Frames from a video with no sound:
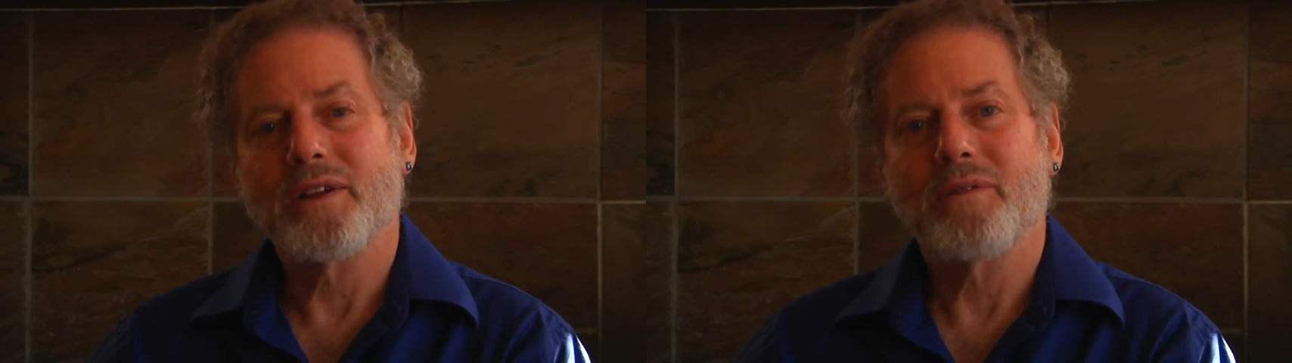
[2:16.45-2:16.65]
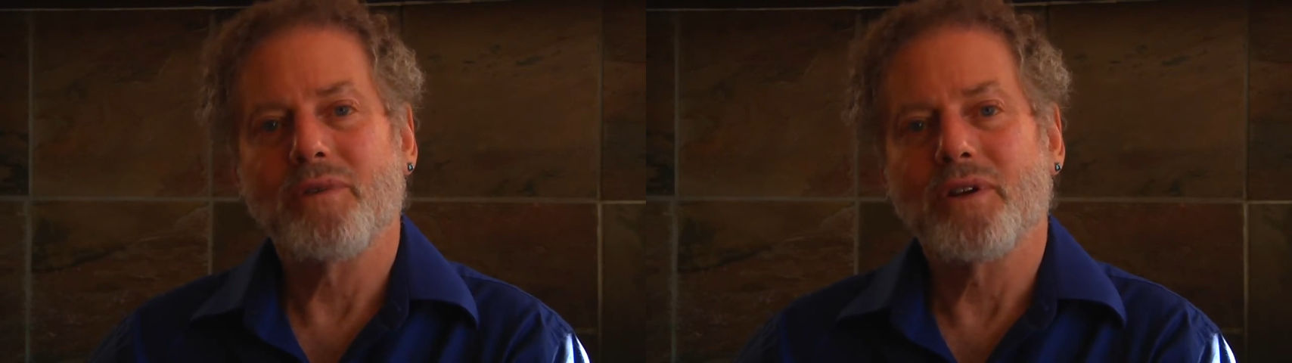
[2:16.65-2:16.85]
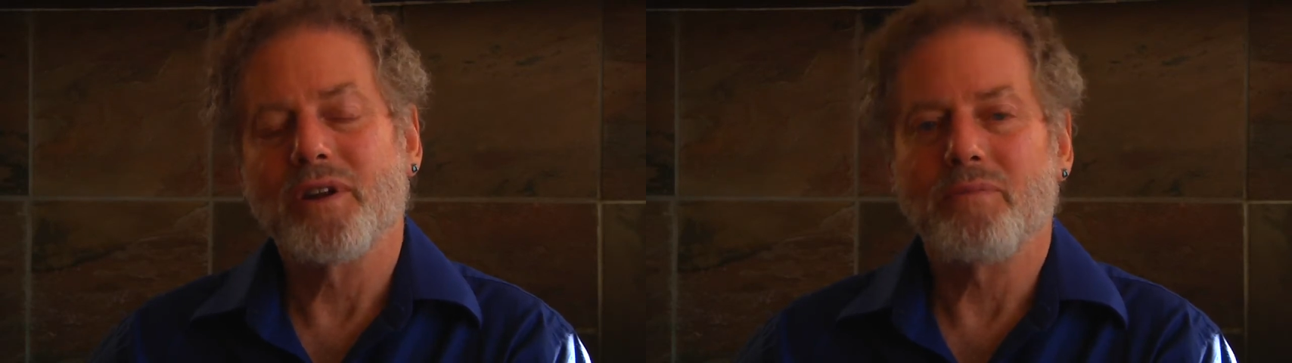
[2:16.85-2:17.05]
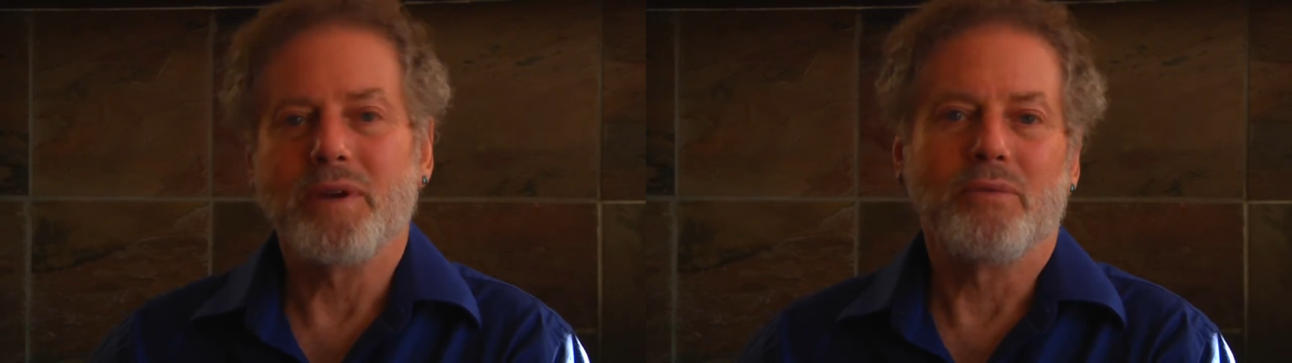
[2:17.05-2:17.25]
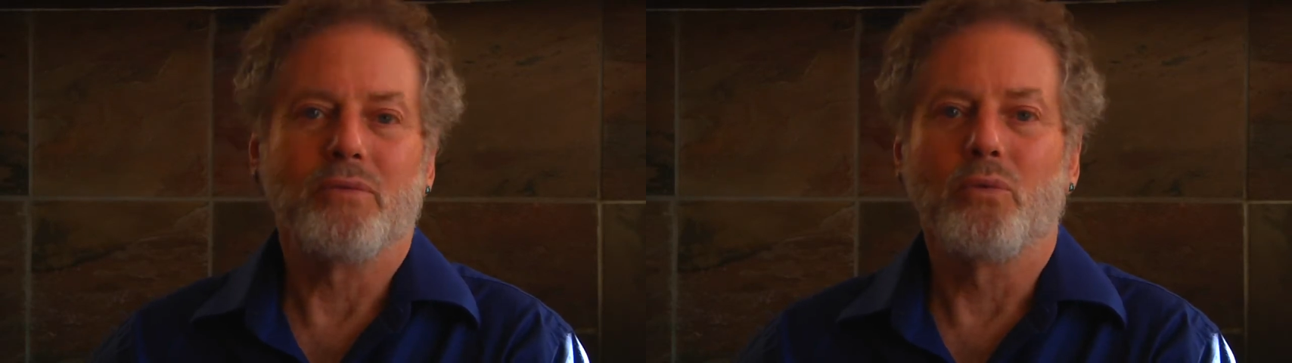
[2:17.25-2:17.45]
the community of
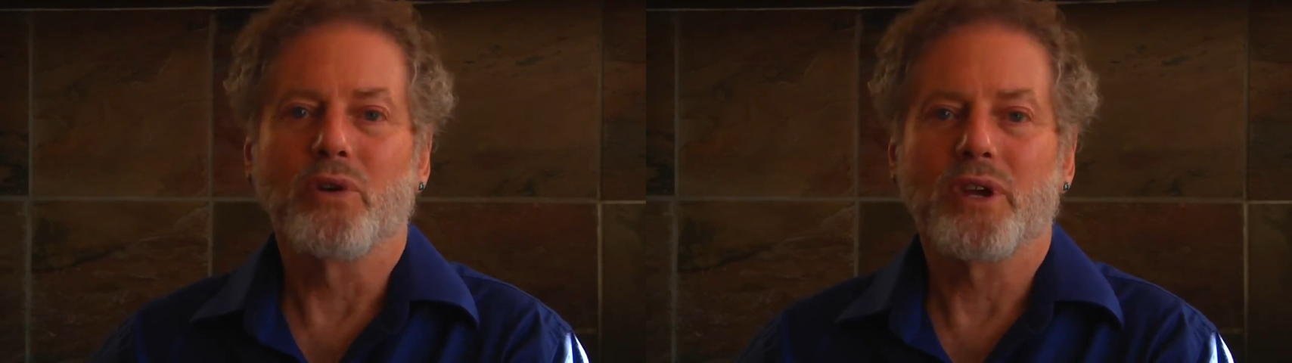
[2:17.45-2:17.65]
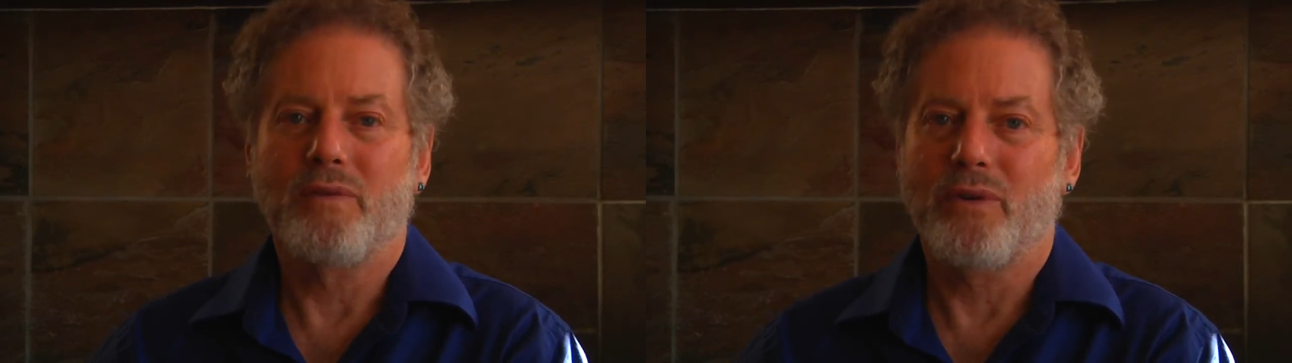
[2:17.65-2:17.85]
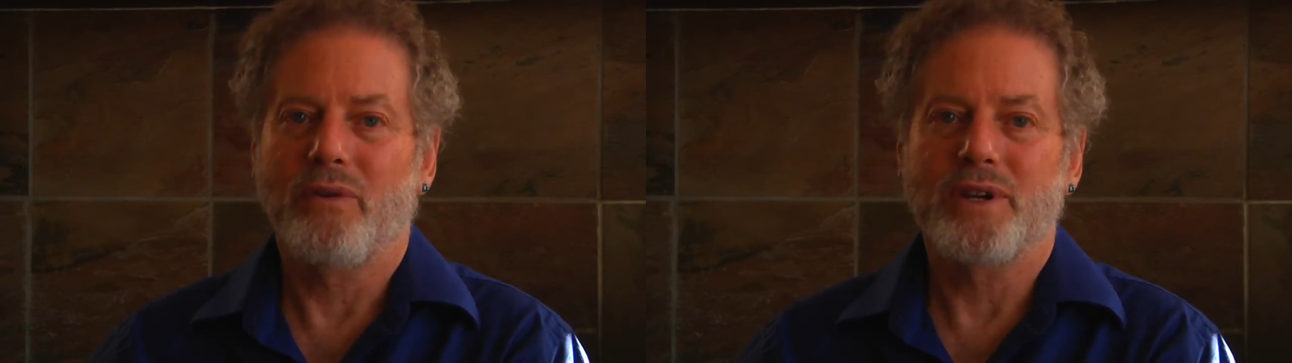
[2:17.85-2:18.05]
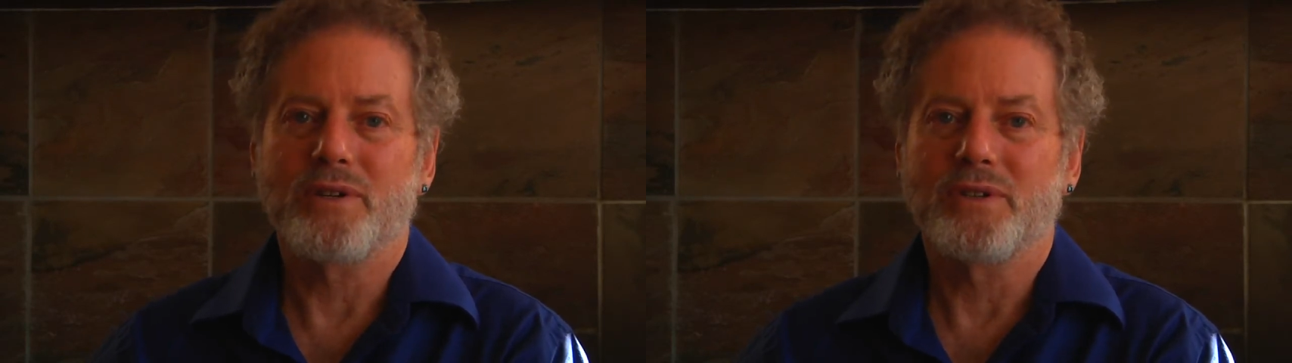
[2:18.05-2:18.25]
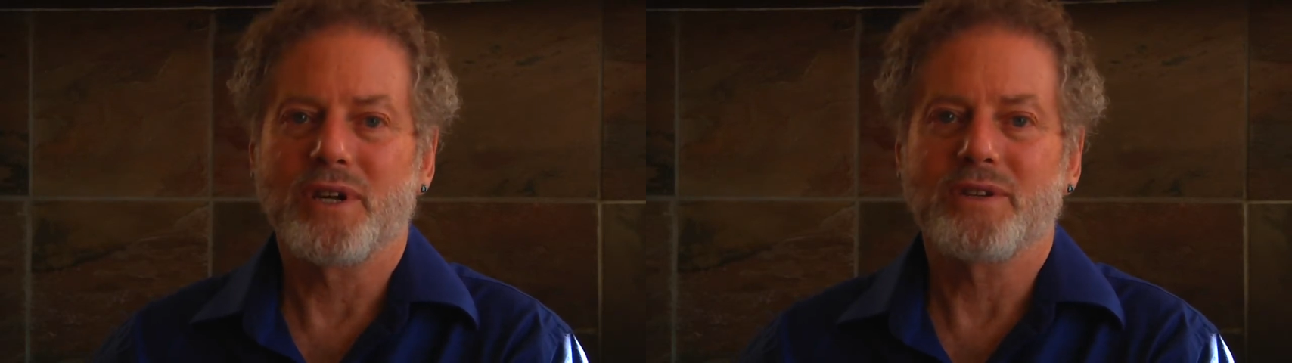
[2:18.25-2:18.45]
people working for
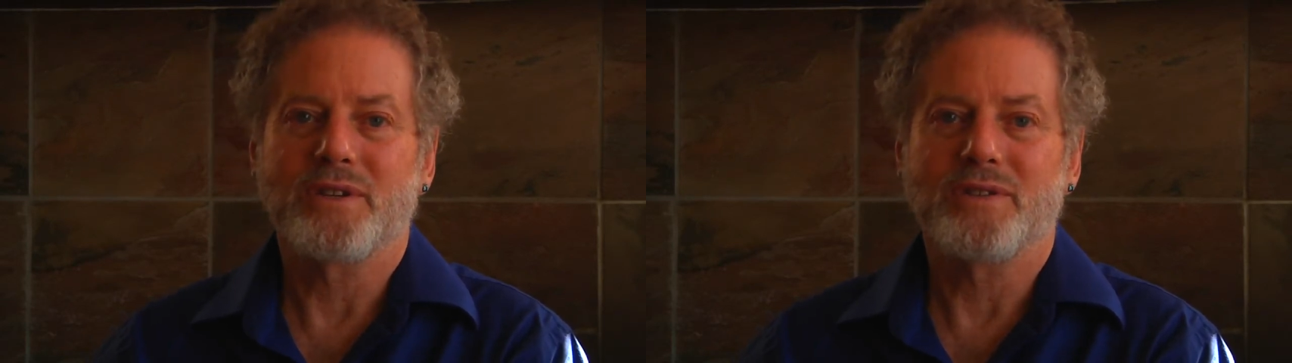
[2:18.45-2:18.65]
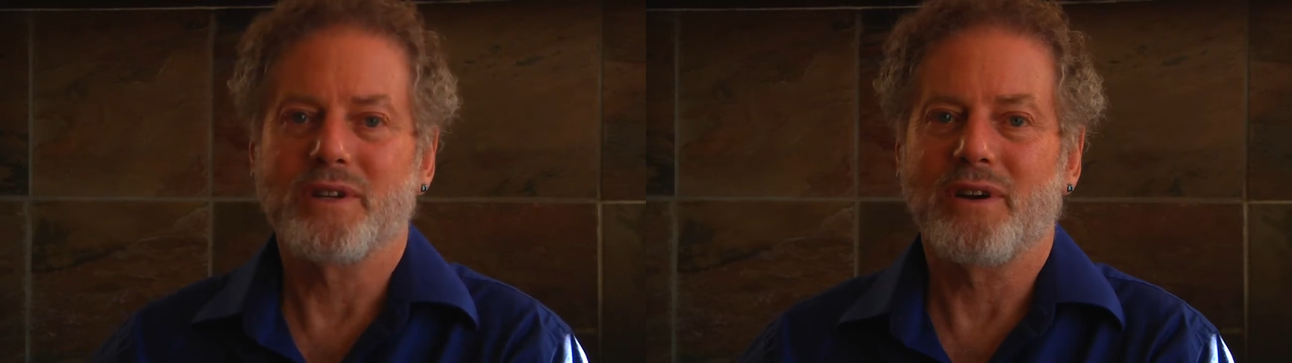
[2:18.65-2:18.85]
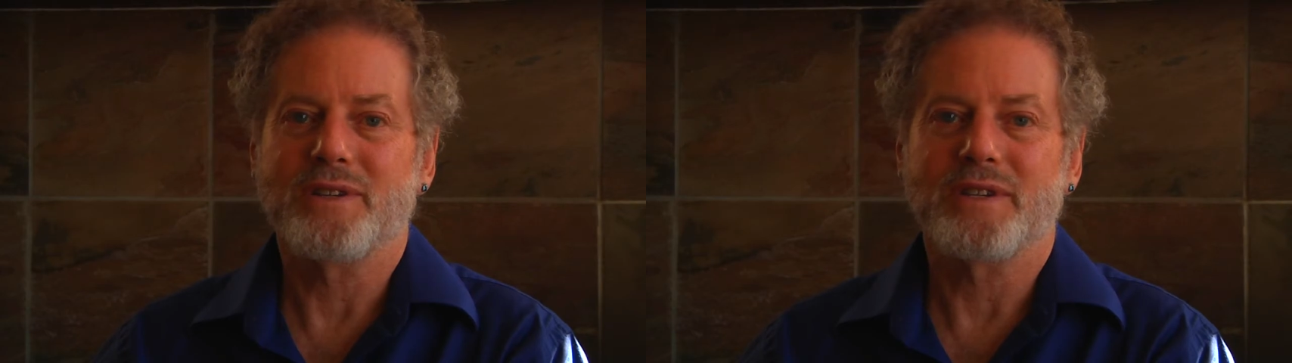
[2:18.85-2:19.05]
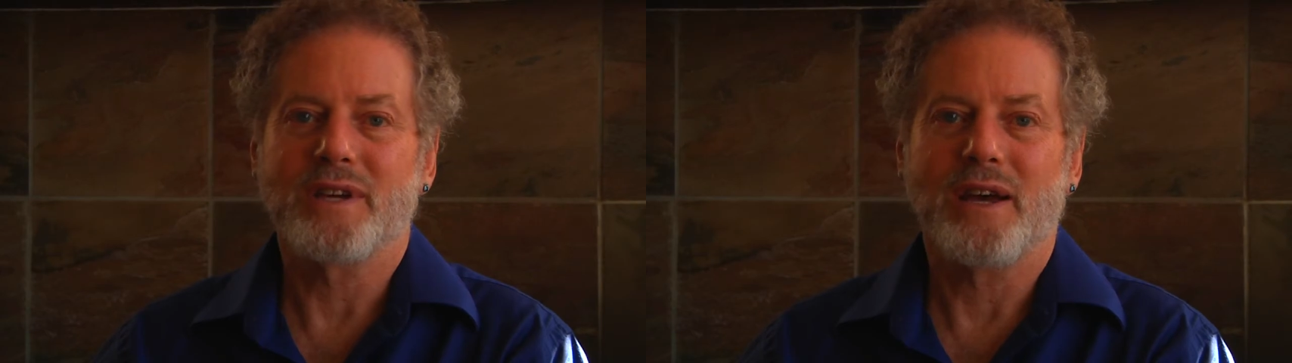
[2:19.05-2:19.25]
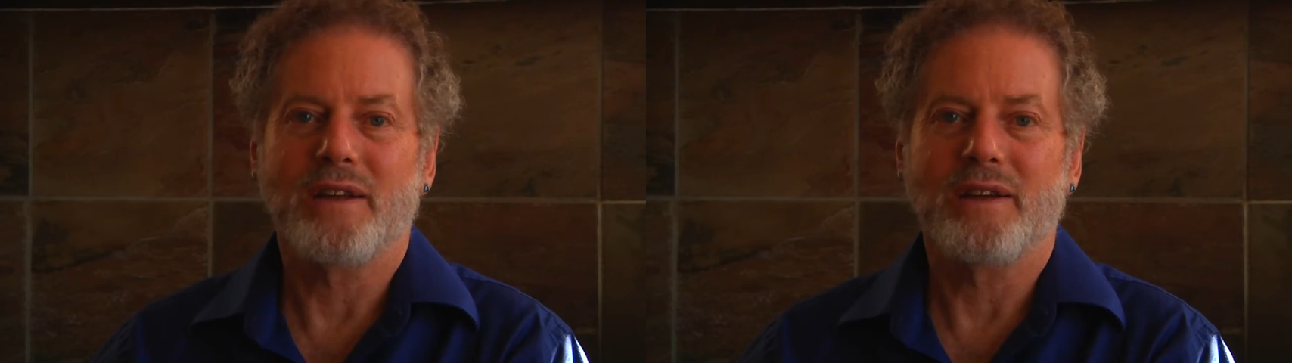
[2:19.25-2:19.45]
racial justice in our
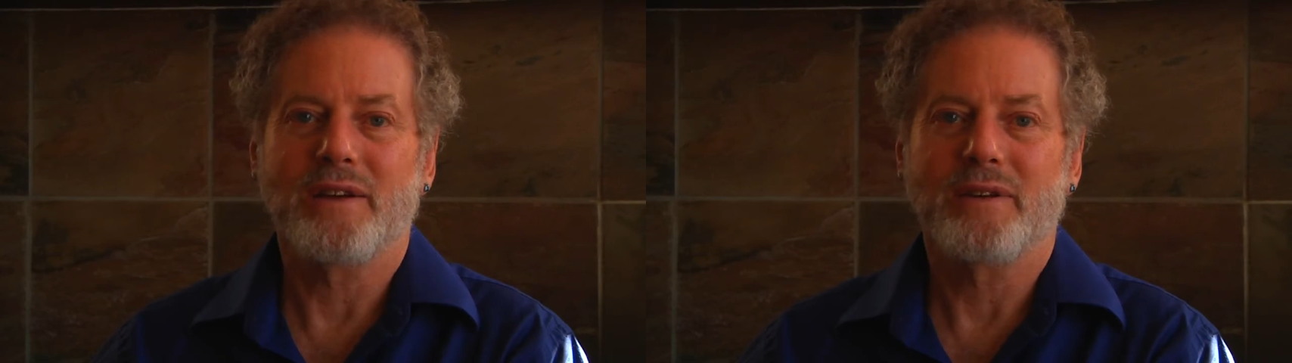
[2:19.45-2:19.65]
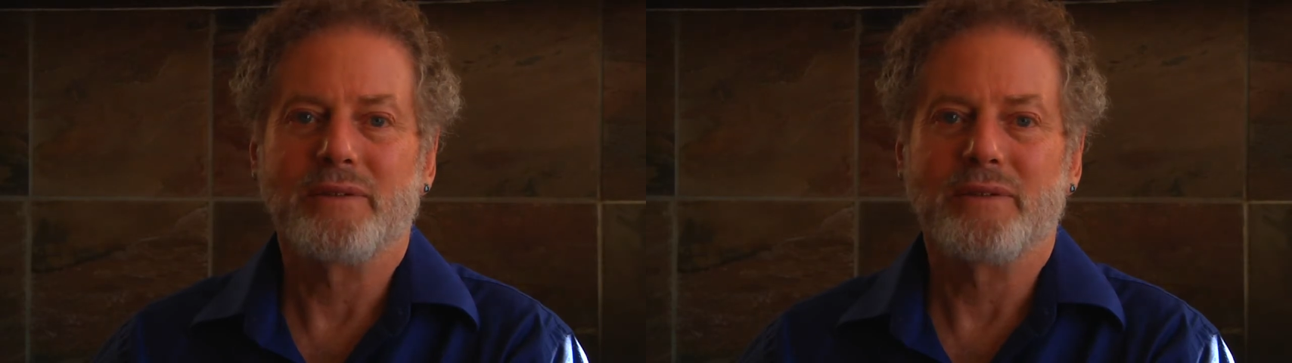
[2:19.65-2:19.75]
society.